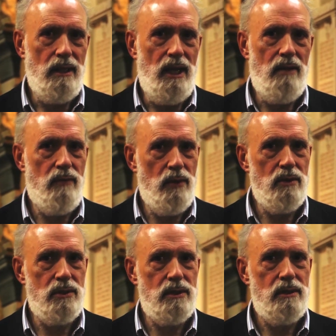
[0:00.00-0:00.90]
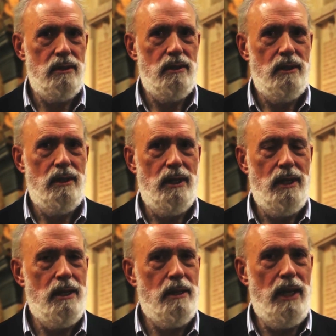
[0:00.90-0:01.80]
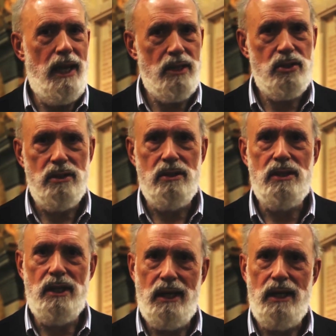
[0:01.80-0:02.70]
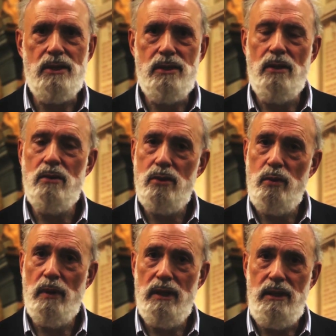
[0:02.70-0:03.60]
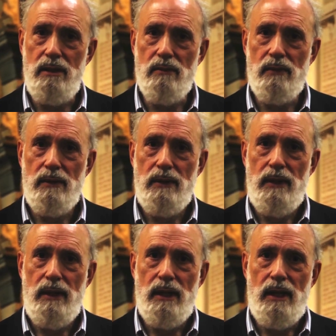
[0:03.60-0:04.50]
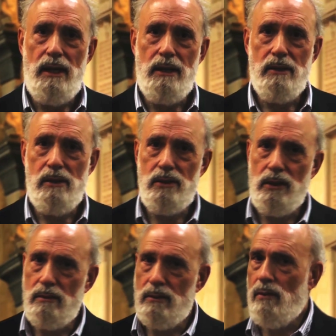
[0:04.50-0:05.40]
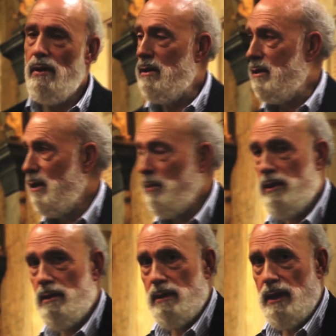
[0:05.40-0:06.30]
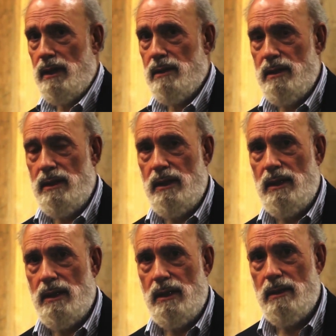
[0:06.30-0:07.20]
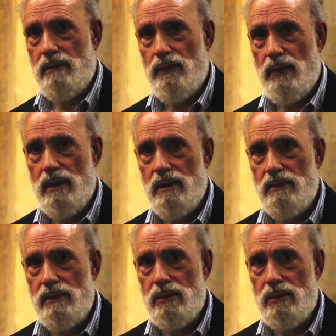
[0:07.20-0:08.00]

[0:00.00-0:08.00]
adverse actions against those who believe. There's a cross up here at the front of the